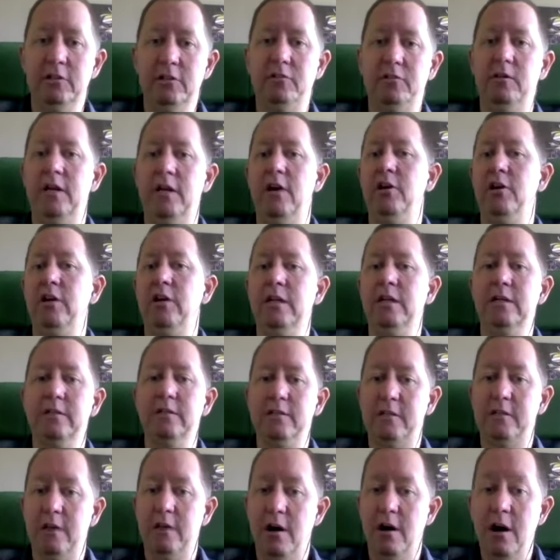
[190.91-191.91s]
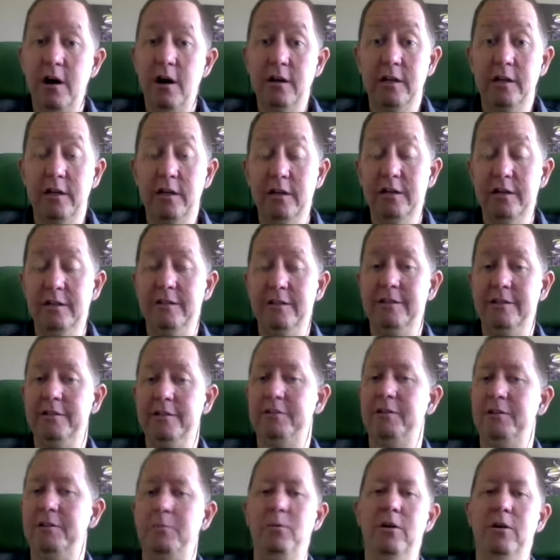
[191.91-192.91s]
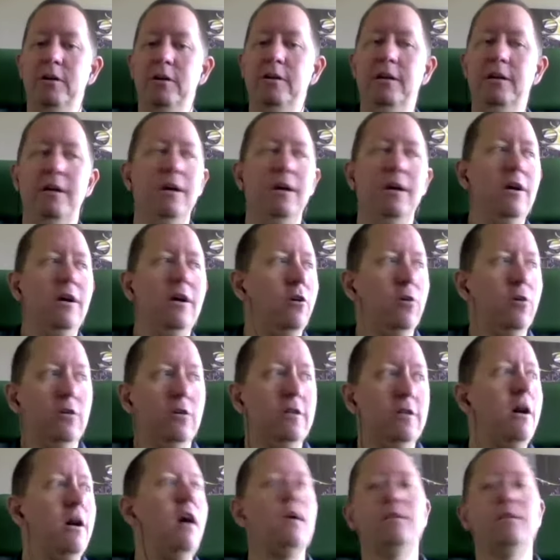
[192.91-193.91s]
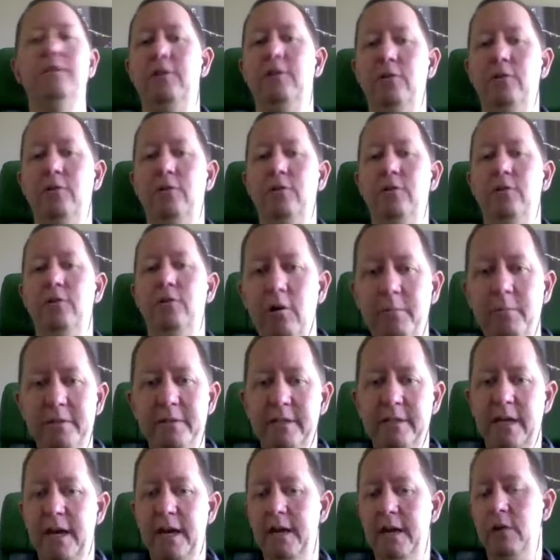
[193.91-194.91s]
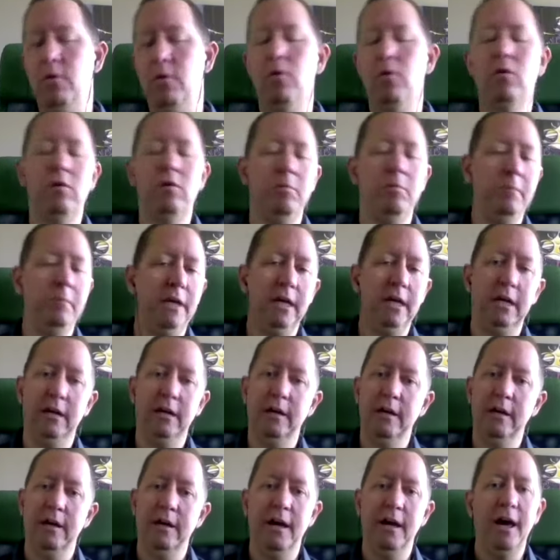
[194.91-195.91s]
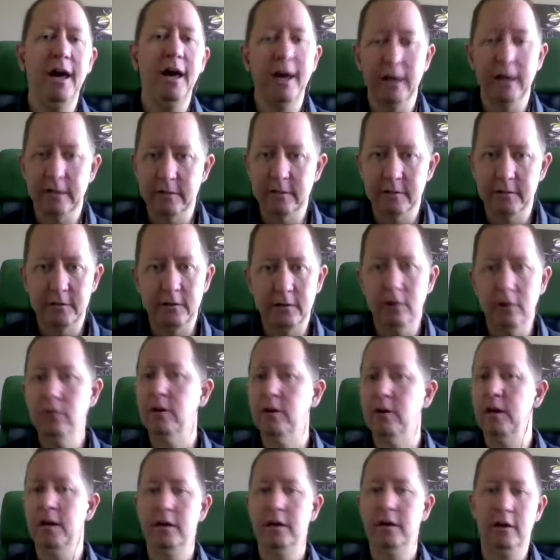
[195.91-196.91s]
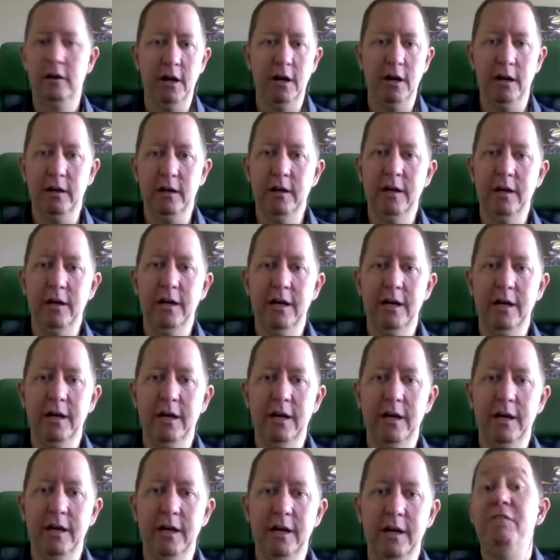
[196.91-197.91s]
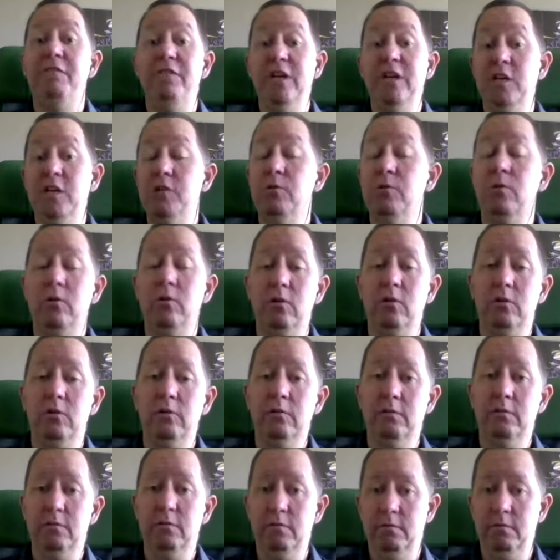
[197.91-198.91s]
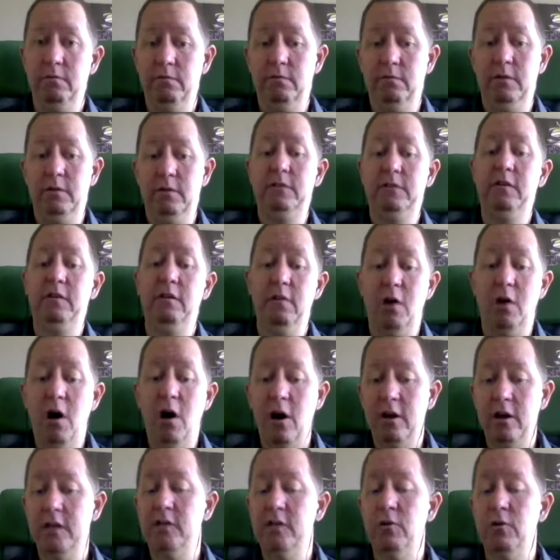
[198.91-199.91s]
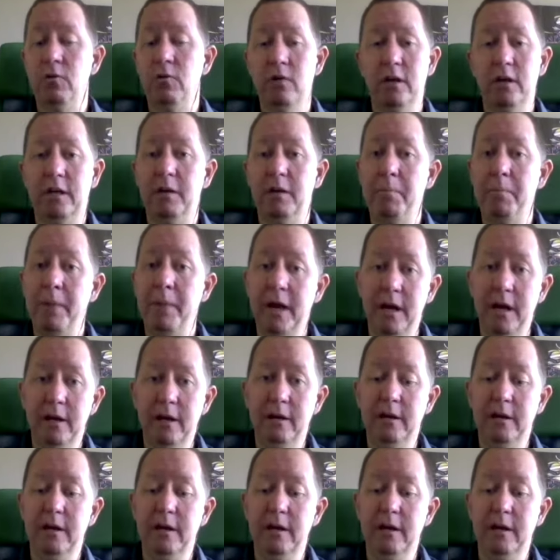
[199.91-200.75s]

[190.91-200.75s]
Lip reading: So now you can just talk to someone or talk to Google Home and say, "Hey, order me eggs." Okay, great. That's a visual. That's an auditory command.